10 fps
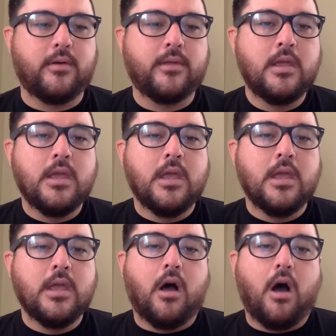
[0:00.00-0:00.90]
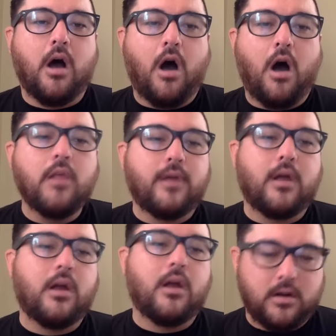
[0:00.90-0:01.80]
growth. All of
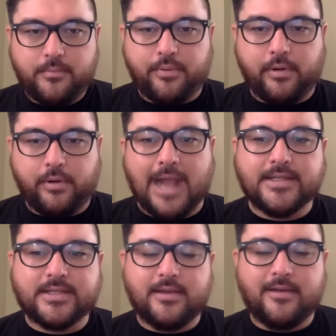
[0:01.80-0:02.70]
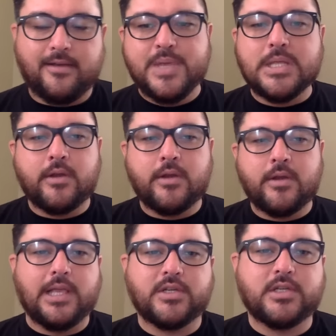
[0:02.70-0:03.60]
our practice of building a
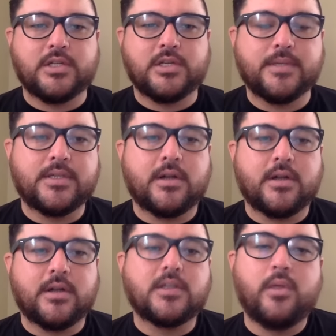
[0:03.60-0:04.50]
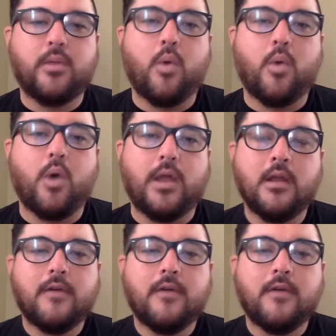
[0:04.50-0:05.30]
relationship starts with one,